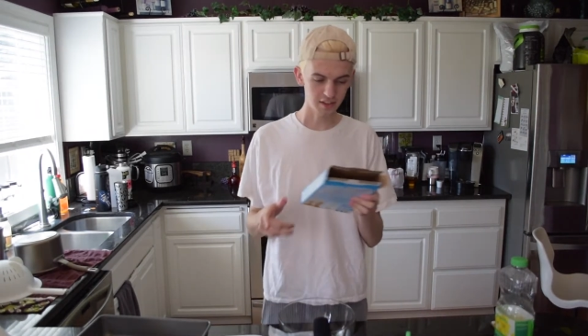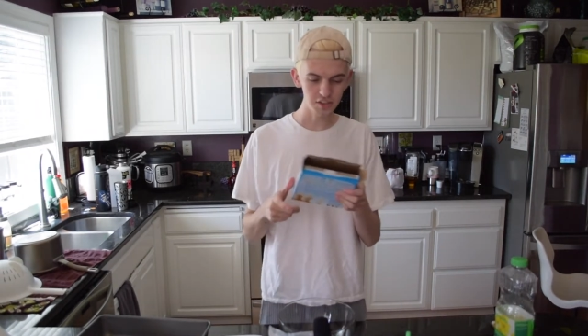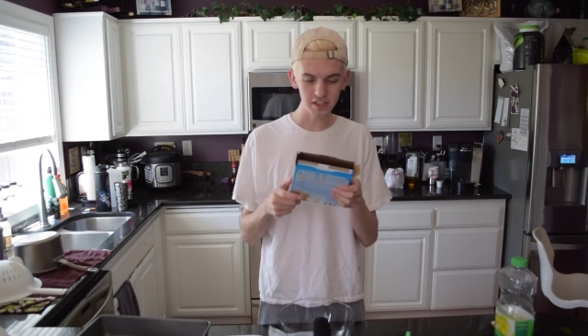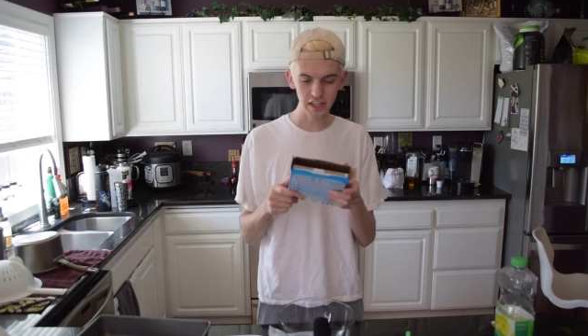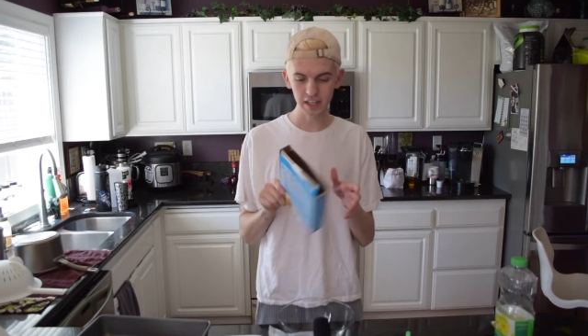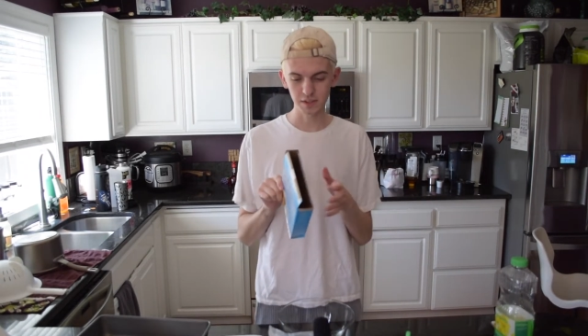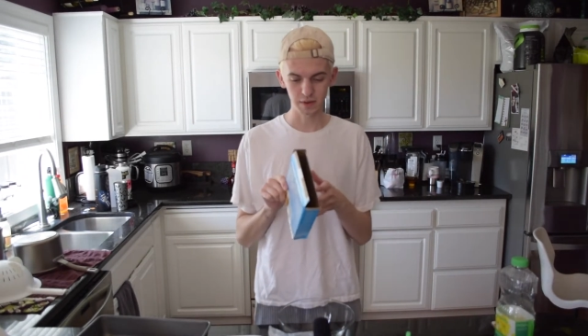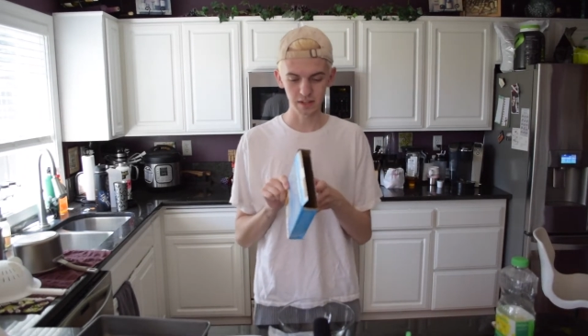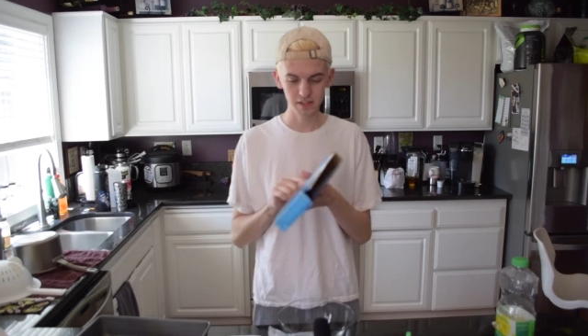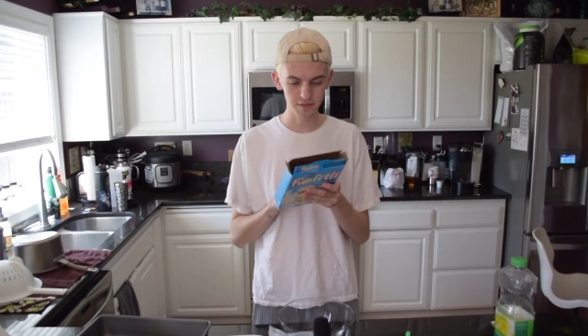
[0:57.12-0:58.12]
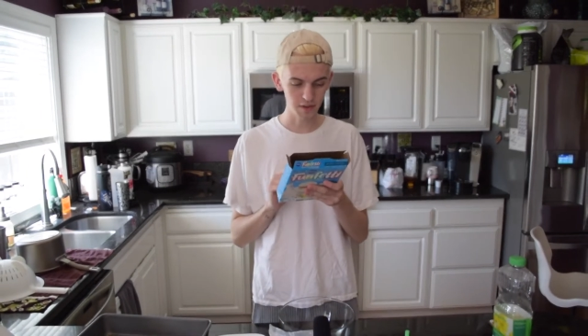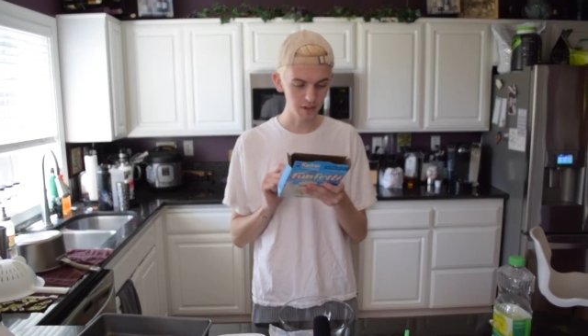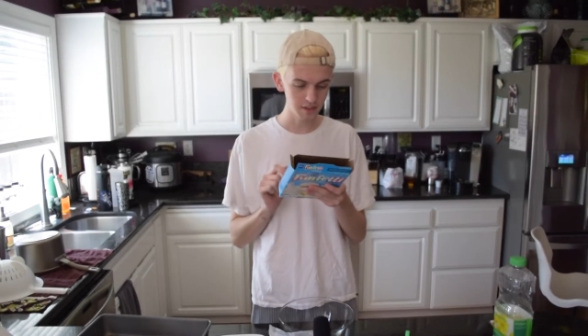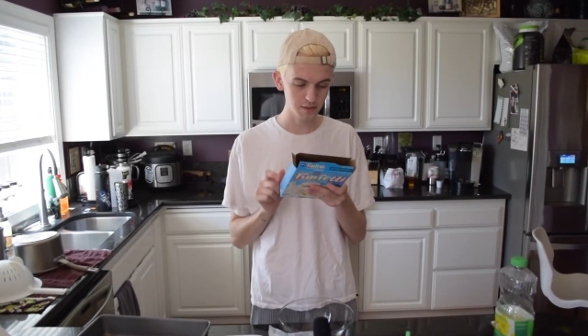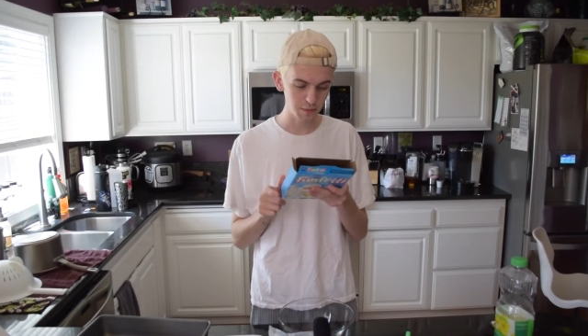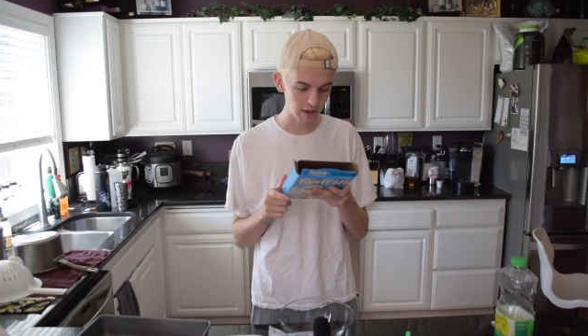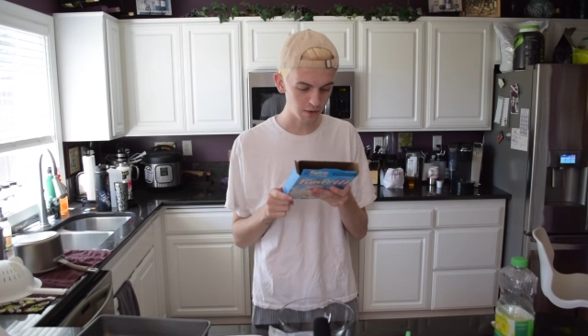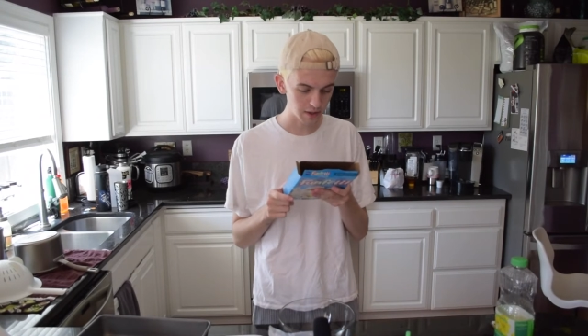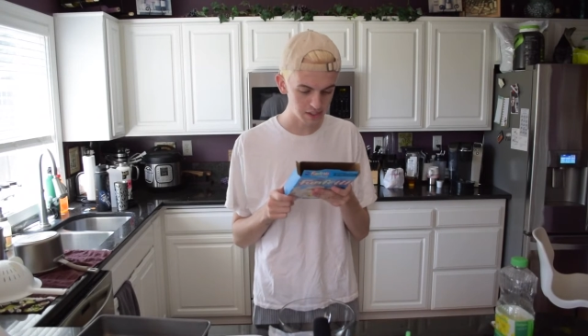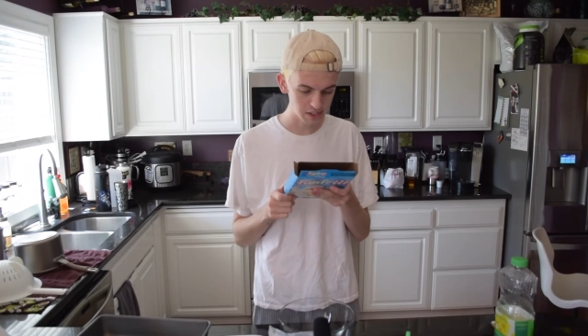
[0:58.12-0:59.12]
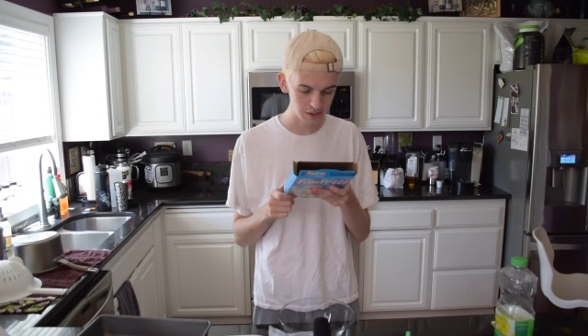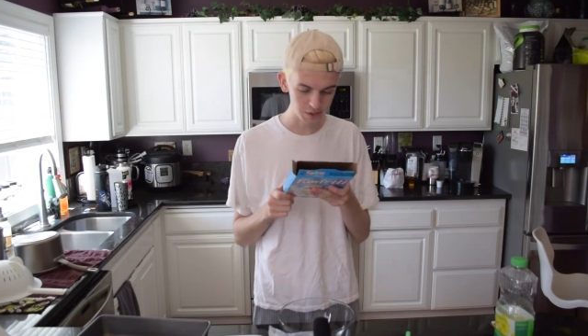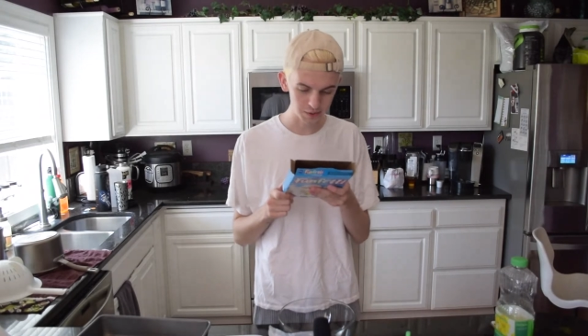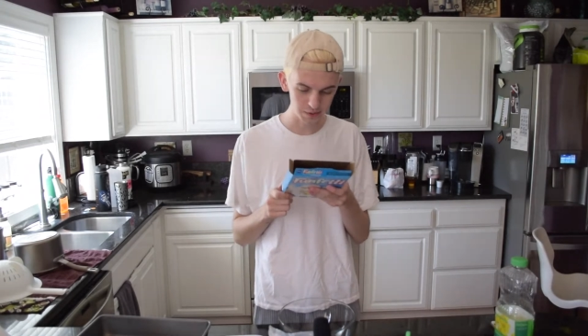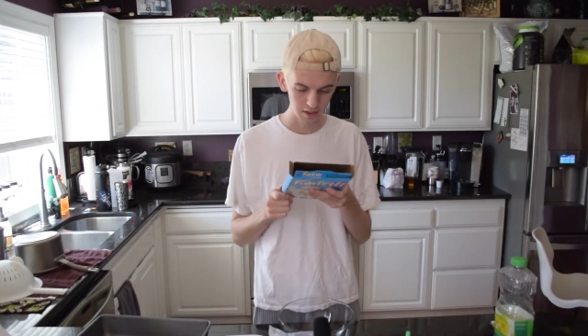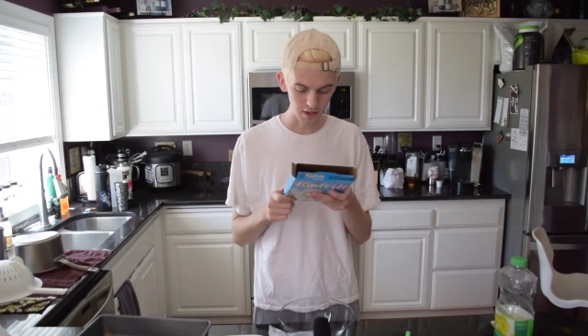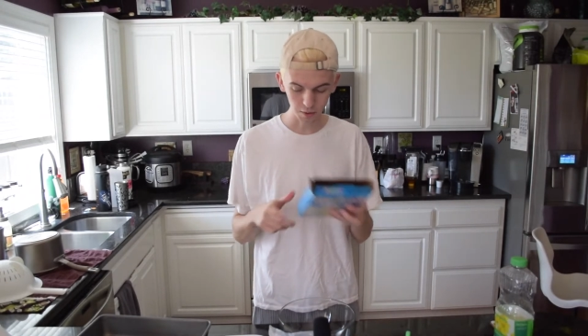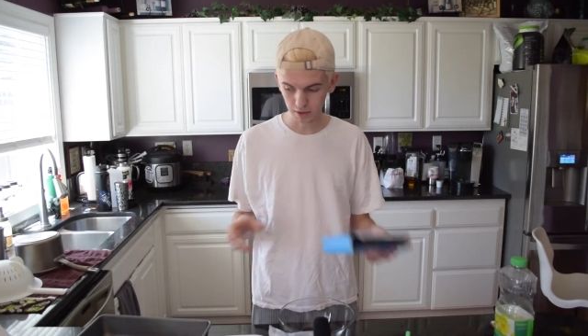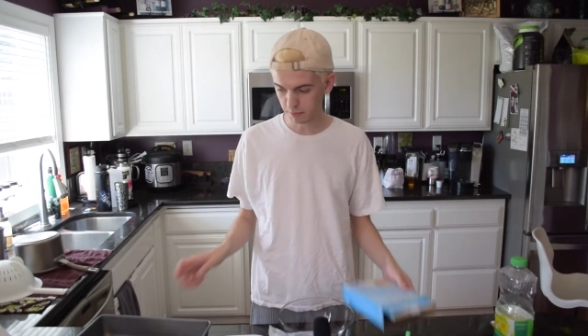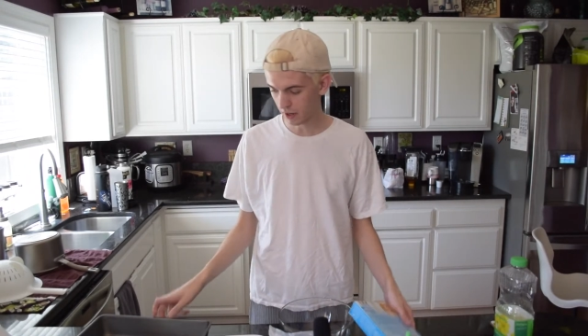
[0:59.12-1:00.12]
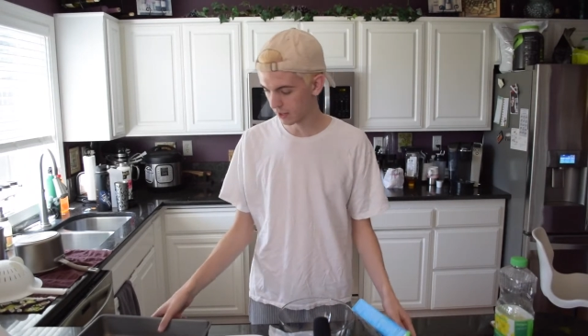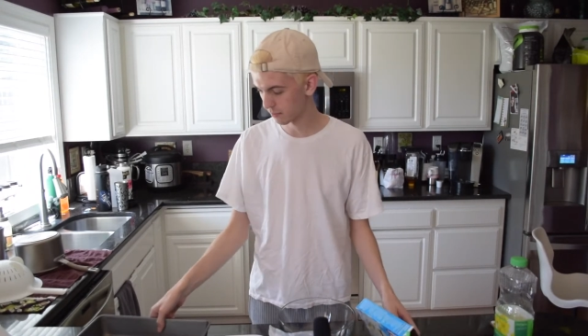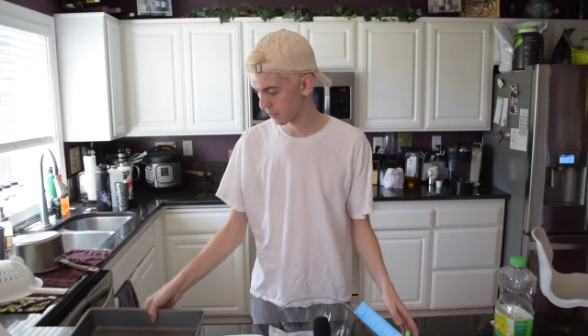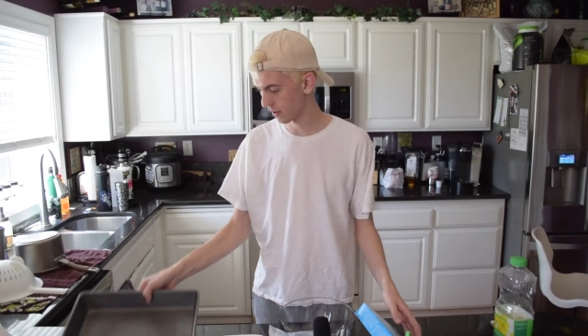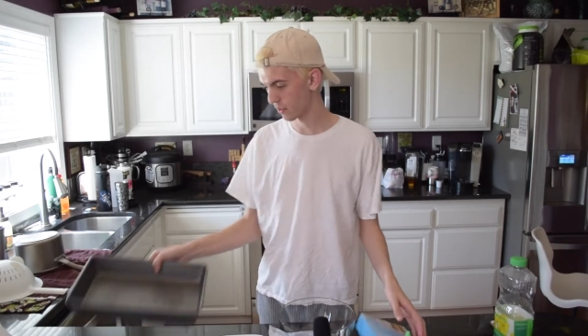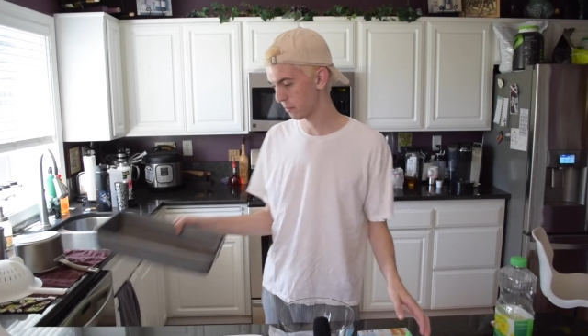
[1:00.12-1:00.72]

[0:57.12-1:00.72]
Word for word: let's just get into it. So first we are going to coat the bottom of the